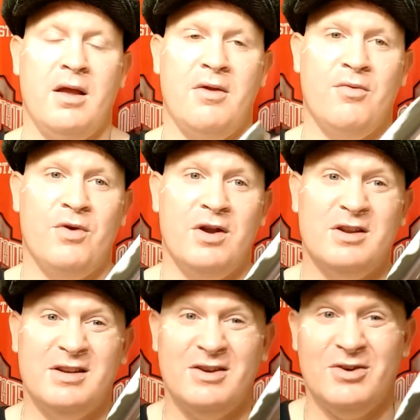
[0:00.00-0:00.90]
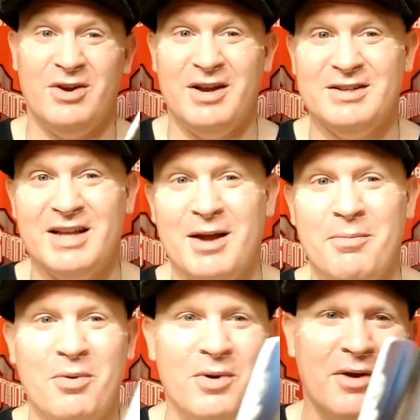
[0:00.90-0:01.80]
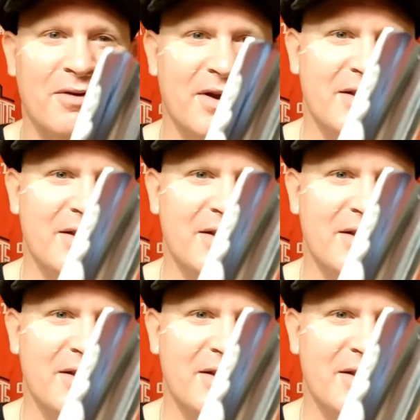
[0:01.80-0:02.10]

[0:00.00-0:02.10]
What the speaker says: forgot to tell you guys, that point right